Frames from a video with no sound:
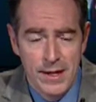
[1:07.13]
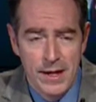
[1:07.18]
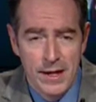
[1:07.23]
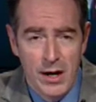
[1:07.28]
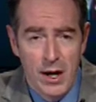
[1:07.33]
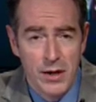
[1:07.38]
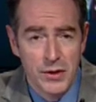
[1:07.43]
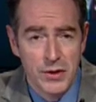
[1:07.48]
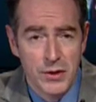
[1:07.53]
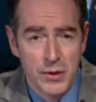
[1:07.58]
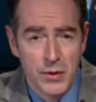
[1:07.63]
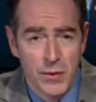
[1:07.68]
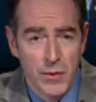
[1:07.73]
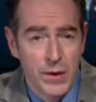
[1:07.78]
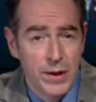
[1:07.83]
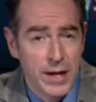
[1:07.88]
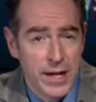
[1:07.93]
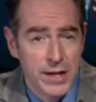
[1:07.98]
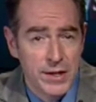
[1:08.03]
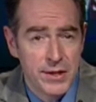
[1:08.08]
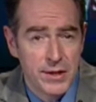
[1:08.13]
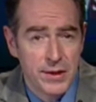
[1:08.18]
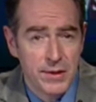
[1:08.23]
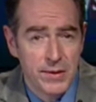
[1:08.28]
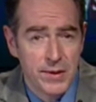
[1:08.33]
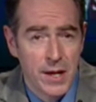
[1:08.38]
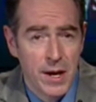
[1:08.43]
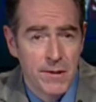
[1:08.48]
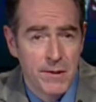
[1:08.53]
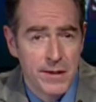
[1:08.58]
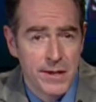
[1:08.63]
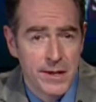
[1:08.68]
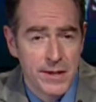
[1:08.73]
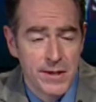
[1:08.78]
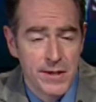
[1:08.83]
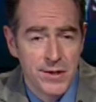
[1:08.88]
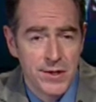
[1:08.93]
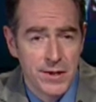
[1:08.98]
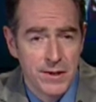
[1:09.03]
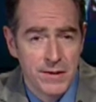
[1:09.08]
It also relates to current
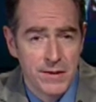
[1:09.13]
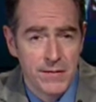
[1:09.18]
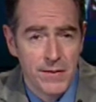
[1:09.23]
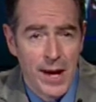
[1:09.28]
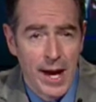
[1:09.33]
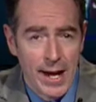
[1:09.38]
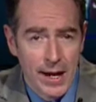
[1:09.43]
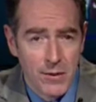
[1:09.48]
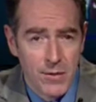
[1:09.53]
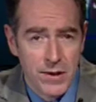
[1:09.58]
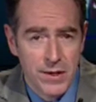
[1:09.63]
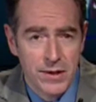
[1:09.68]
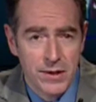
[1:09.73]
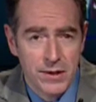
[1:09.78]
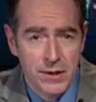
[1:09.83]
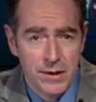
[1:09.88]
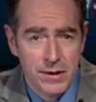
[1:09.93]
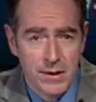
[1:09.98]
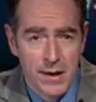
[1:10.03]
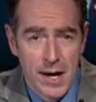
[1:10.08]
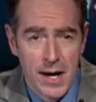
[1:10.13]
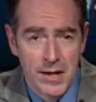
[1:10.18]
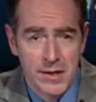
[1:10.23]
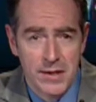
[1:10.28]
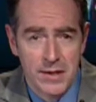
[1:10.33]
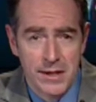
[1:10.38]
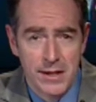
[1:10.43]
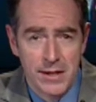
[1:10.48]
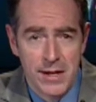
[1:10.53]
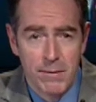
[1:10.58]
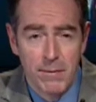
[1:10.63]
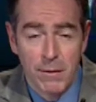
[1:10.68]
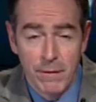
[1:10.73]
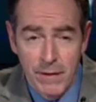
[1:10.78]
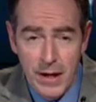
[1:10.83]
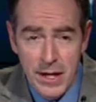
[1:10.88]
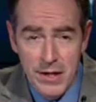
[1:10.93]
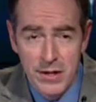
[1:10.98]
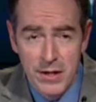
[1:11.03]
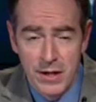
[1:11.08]
conditions of anguish, loss, and
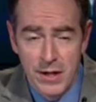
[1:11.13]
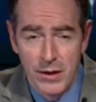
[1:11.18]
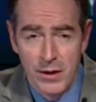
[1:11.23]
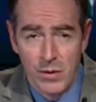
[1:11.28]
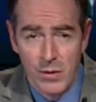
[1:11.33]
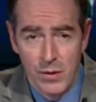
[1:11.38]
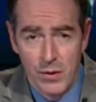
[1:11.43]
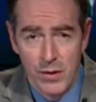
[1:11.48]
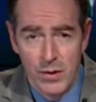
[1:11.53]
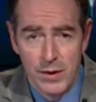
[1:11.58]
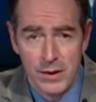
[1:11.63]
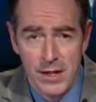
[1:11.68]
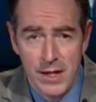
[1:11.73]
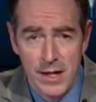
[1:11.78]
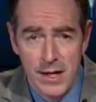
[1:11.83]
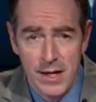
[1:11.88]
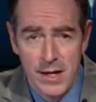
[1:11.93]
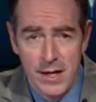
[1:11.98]
deprivation in the world.